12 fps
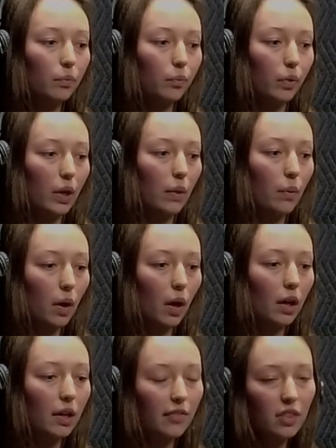we
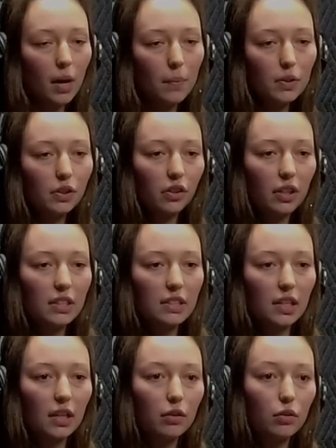were given the opportunity to
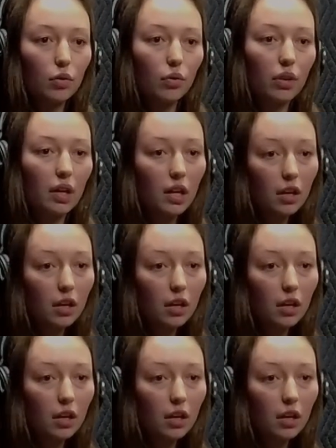sit in through the